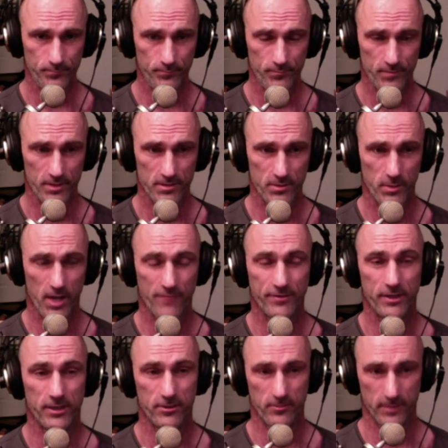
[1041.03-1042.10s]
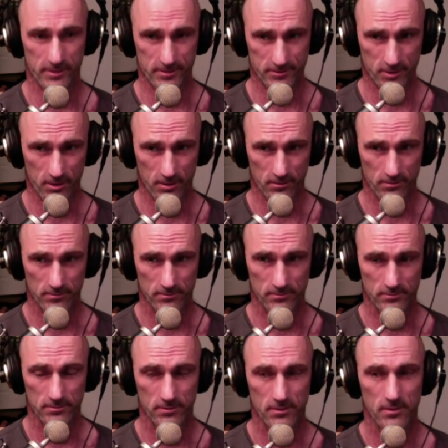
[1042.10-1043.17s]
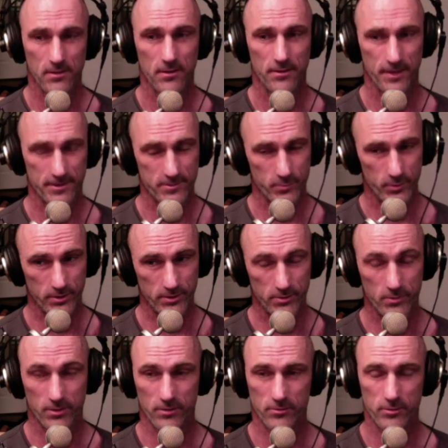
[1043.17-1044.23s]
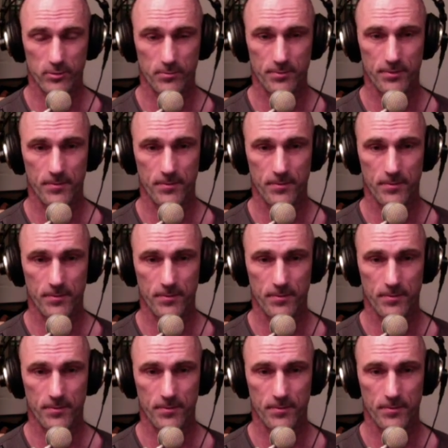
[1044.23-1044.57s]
So we have to increment start. That's what we do in our loop.